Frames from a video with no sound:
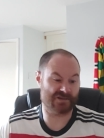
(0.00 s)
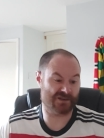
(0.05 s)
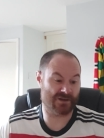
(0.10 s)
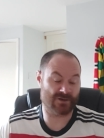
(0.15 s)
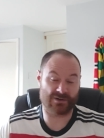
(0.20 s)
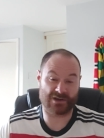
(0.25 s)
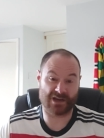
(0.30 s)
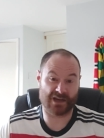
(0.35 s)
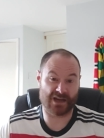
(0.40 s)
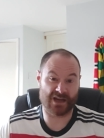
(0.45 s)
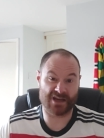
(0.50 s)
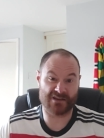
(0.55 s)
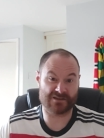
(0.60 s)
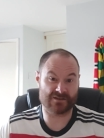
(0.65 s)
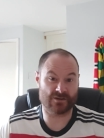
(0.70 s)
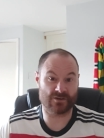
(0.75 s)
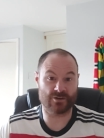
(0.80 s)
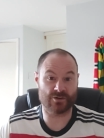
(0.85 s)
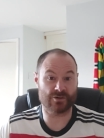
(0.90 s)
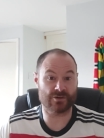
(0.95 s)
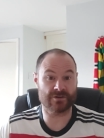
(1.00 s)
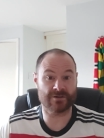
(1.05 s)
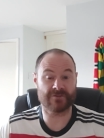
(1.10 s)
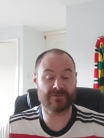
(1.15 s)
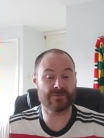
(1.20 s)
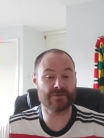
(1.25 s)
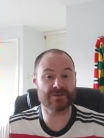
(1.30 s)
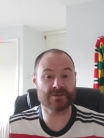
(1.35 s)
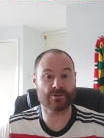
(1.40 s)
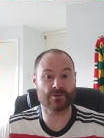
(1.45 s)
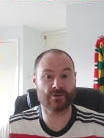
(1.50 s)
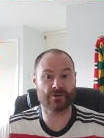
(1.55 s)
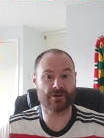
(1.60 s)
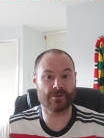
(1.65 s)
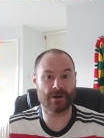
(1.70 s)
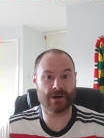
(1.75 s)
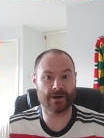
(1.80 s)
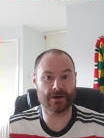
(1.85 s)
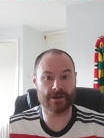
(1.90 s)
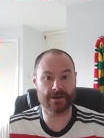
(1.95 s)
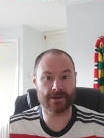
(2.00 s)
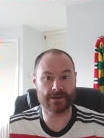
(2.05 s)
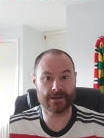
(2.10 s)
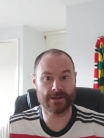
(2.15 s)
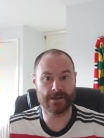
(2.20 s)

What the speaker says: I don't care. He's not good enough for me to worry about it.